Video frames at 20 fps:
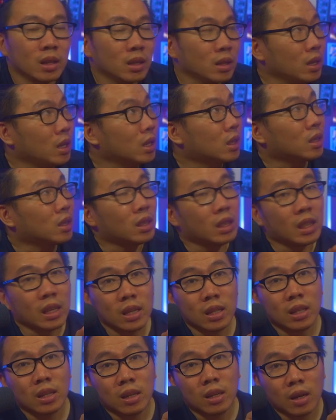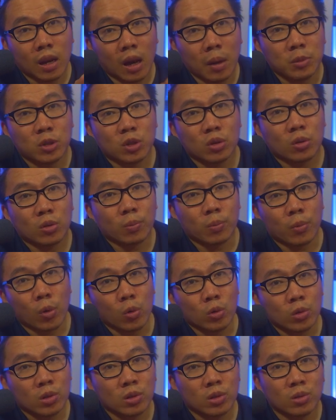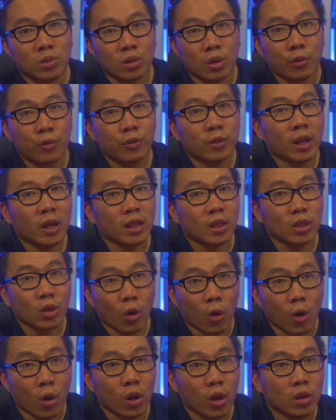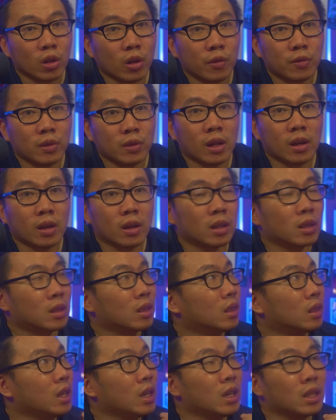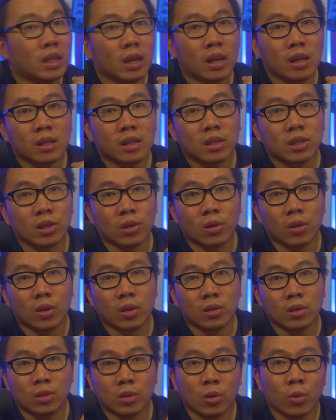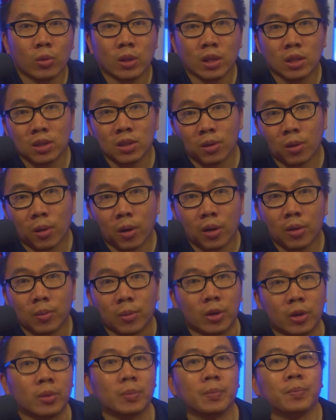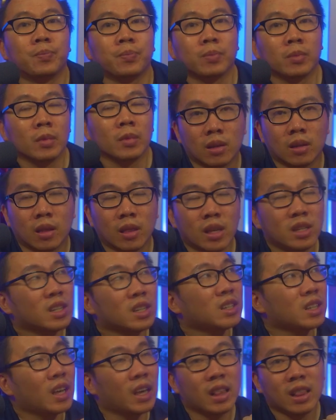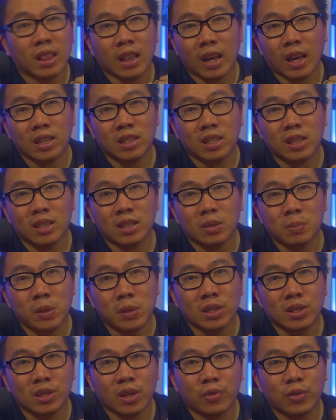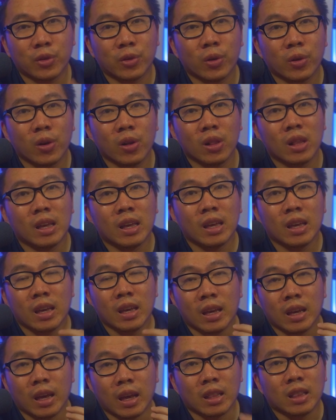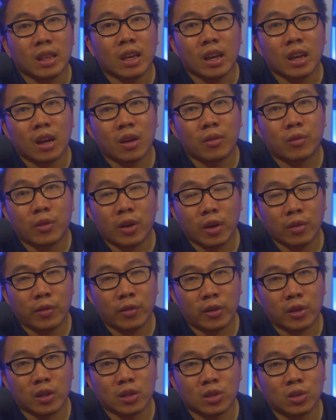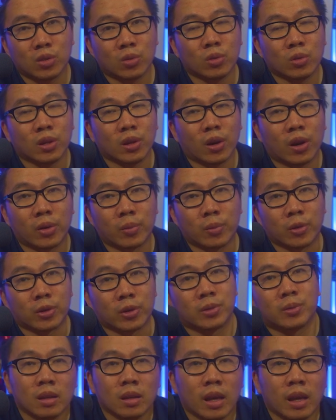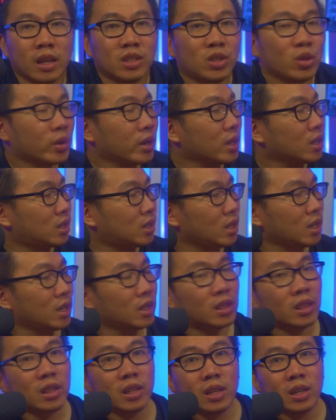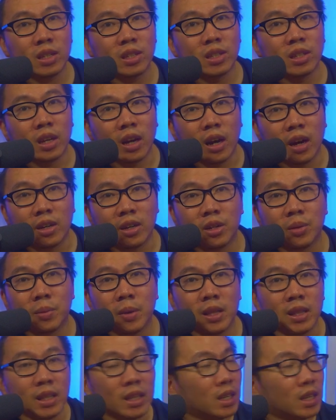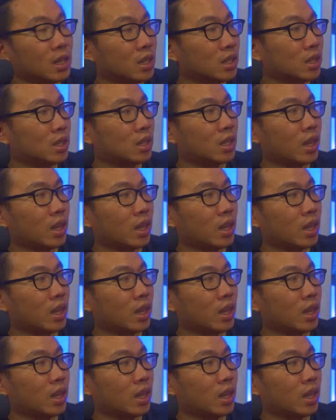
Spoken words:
It did capture most, if not all, of the details on Tony's armor. This is a licensed piece after all, and they have reference to the armor. As you can see, this Iron Man is